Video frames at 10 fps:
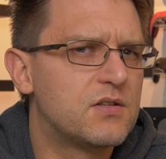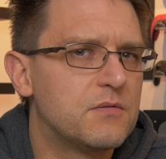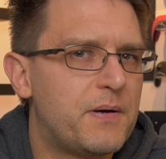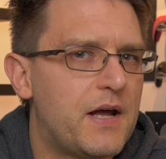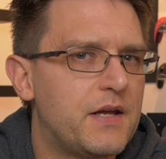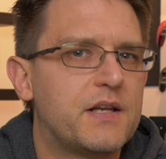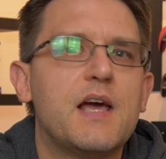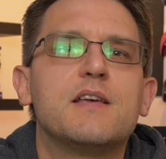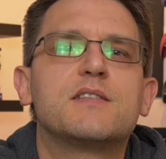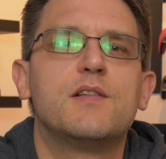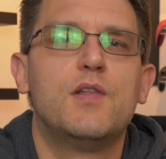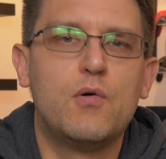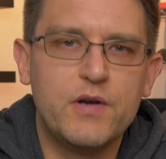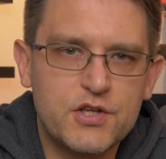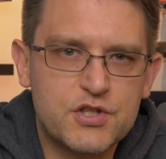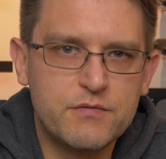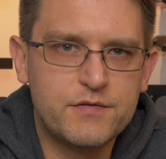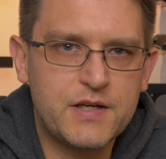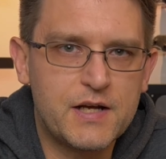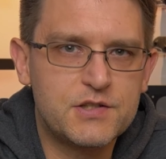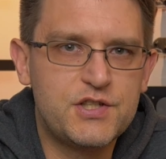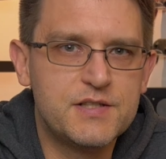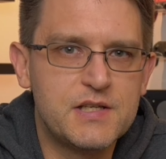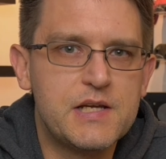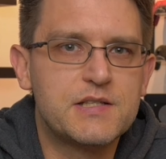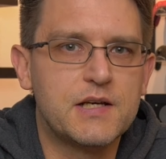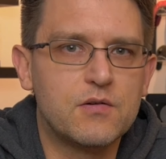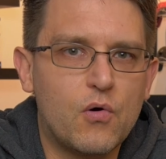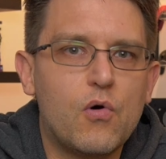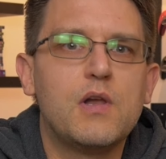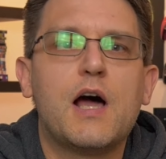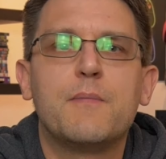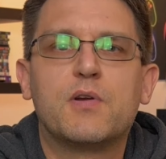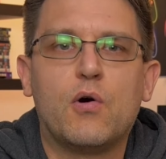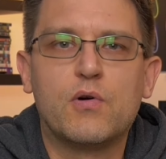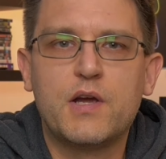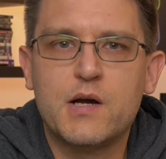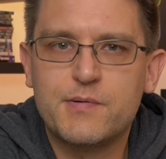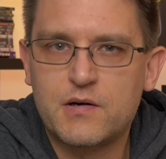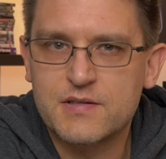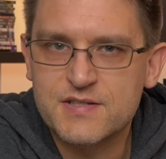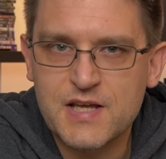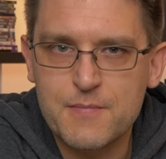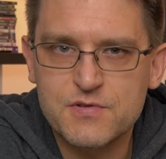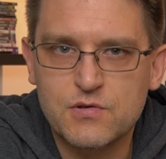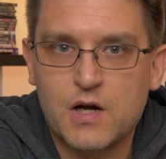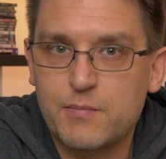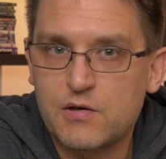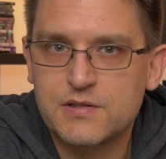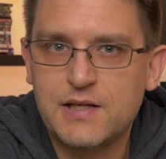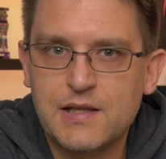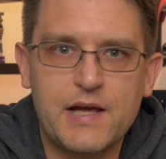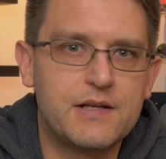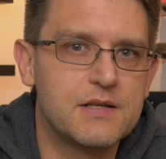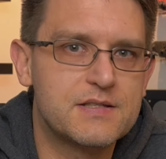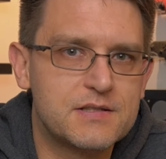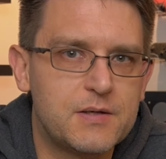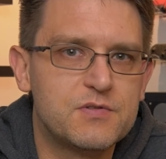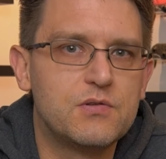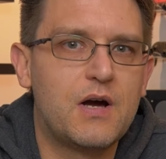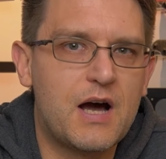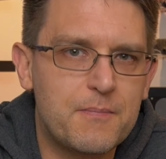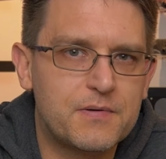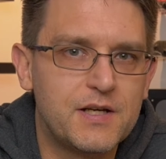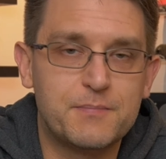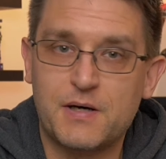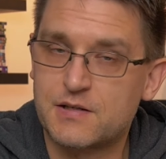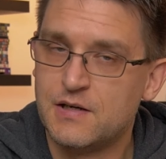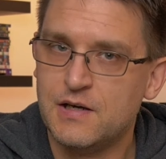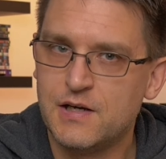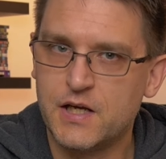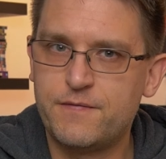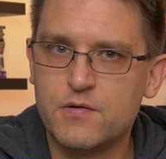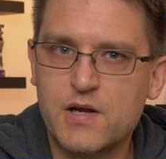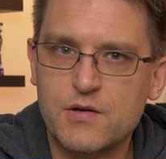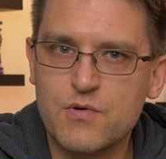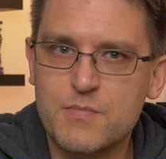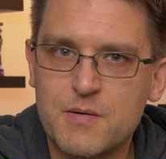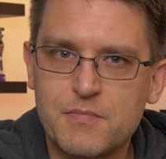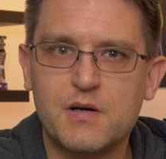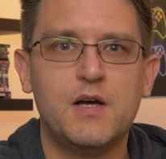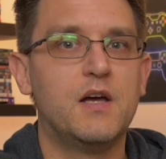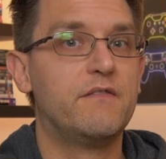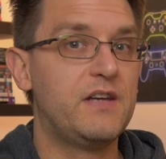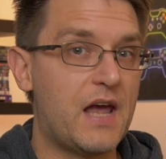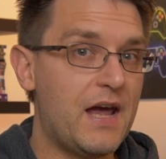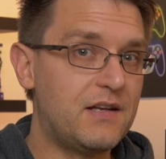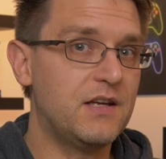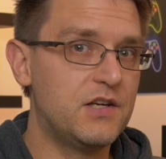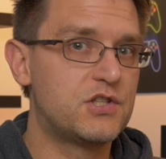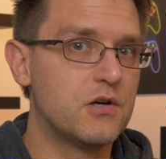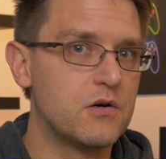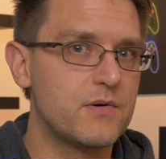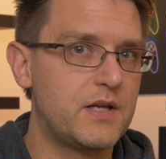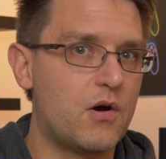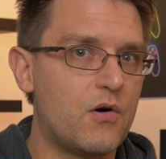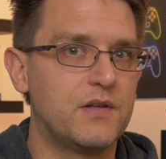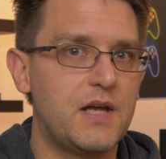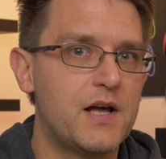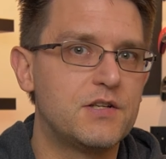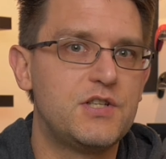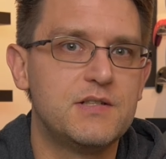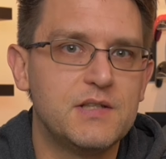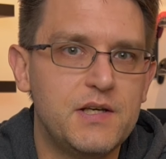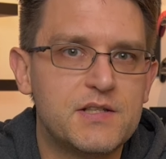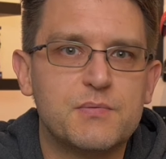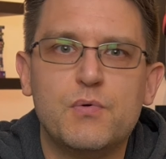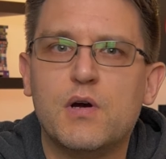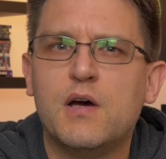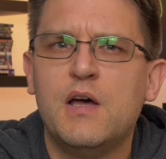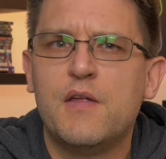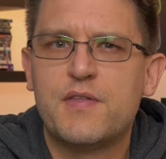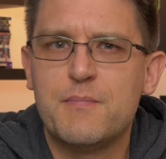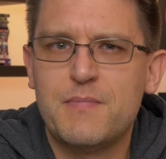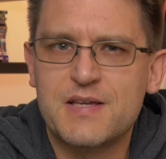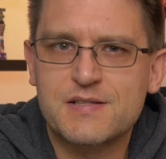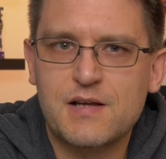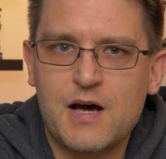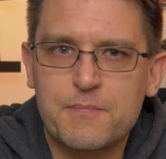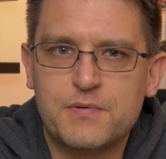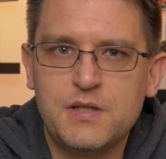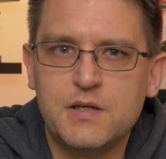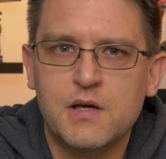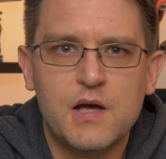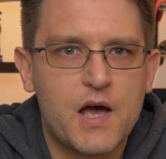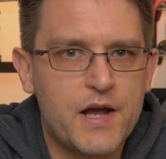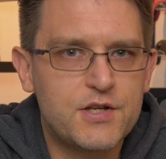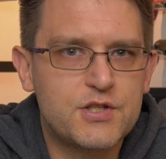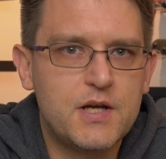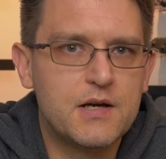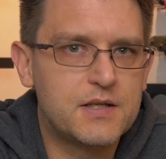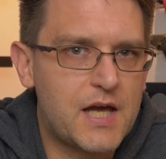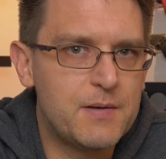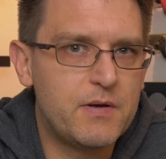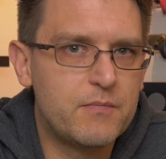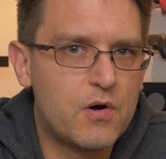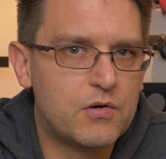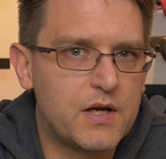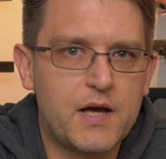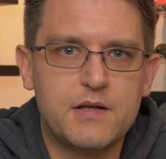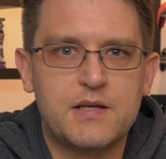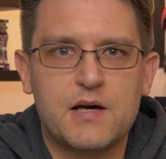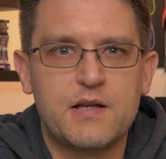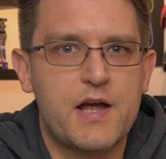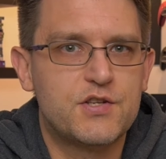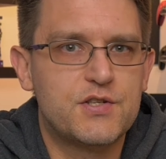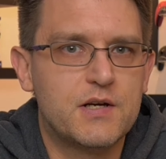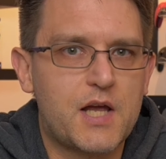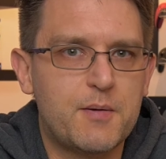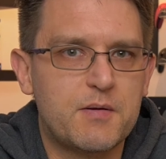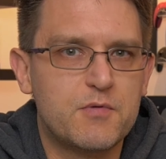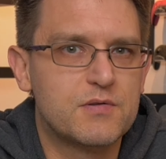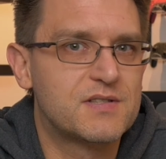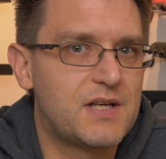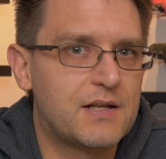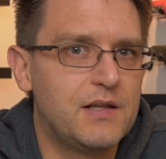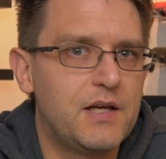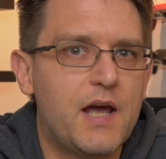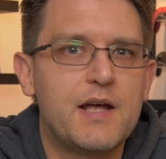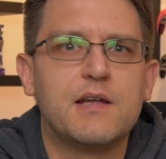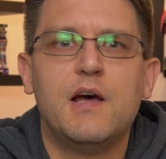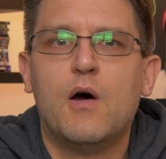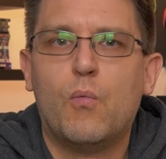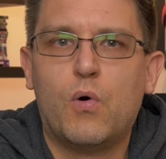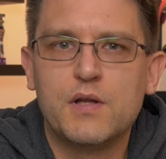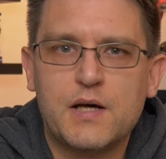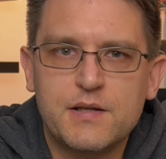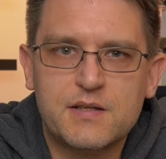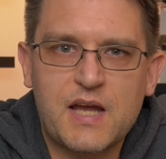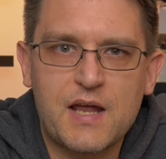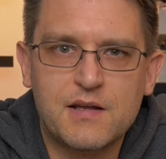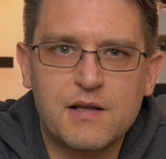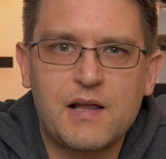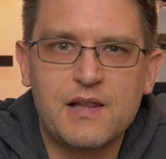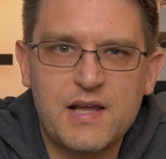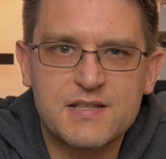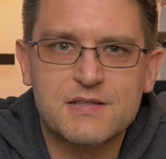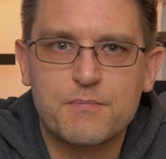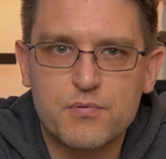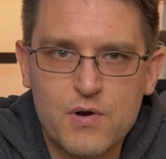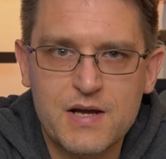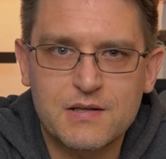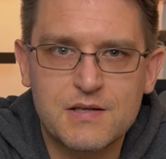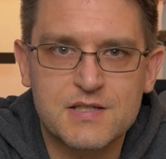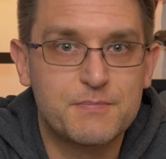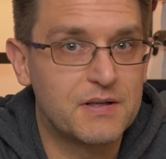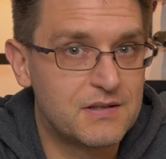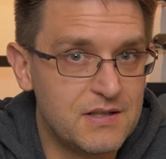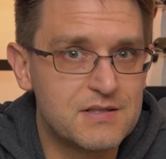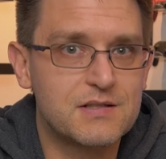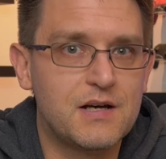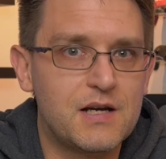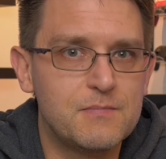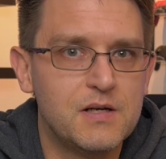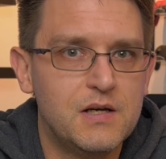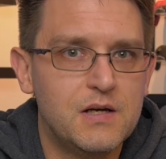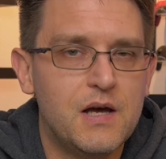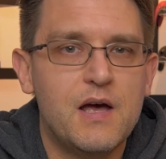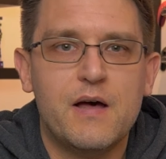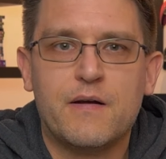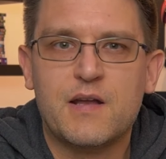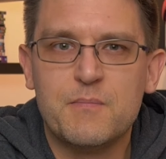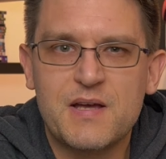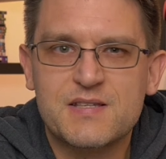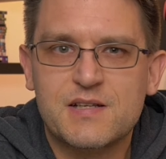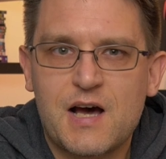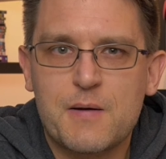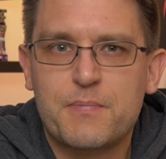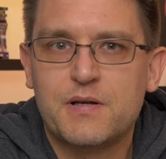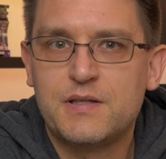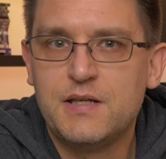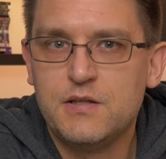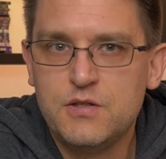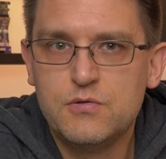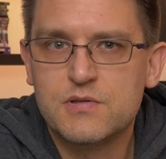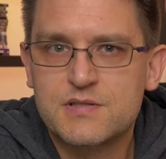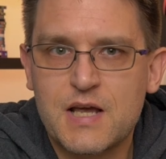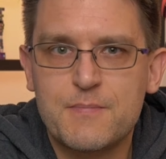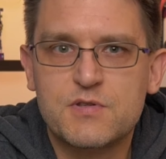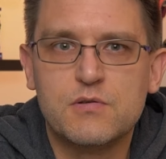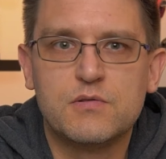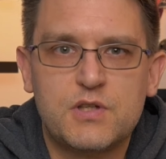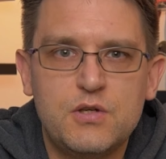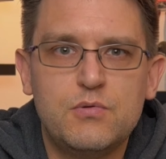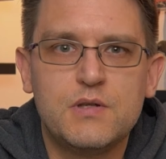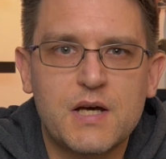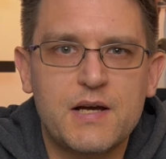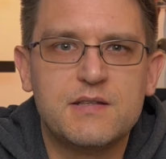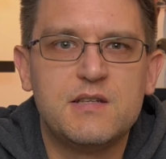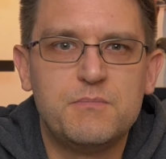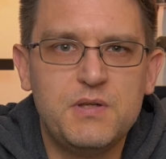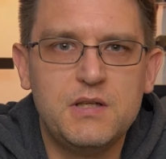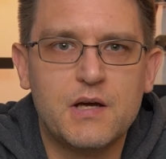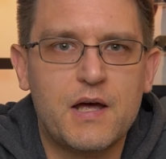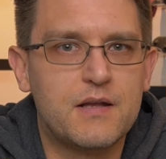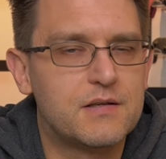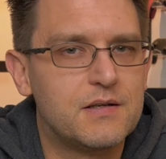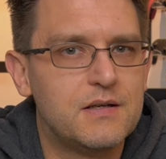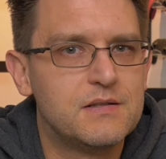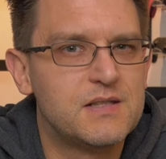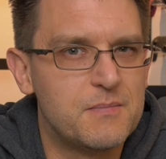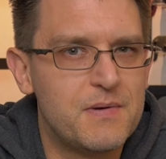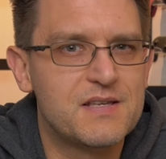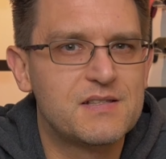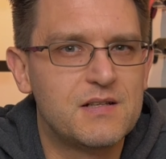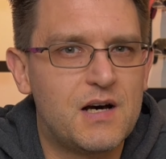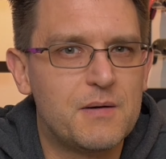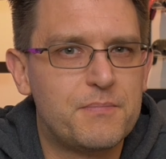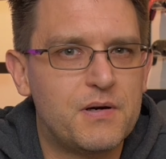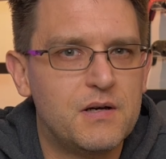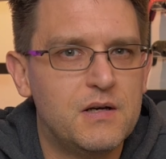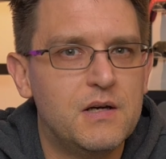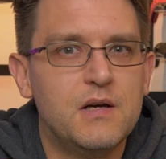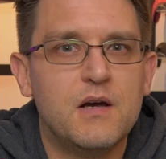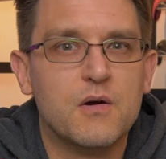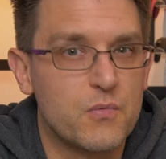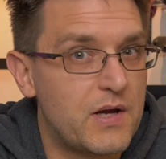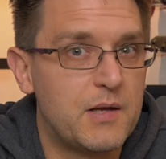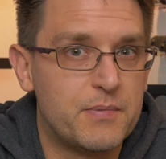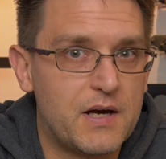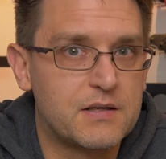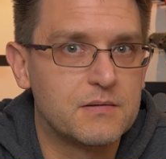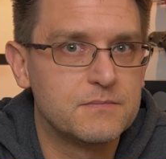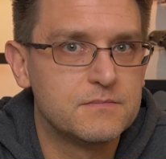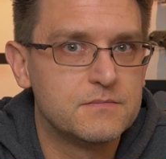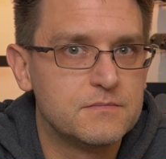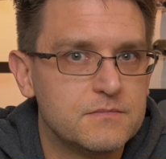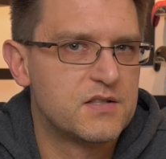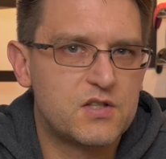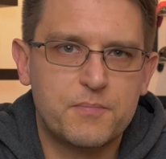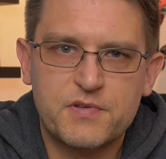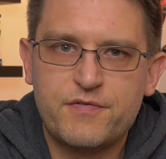don't panic, there is no issue with the LG CX at all. I'm talking about Samsung, about the latest Samsung update. But if you can remember, we had the issue already on the LG CX where they messed up the HDR gaming mode, and yeah, the HDR gaming mode suddenly had 100 candela less brightness. But this time they messed up the new Samsung Q90B and they messed it up really bad. Stop the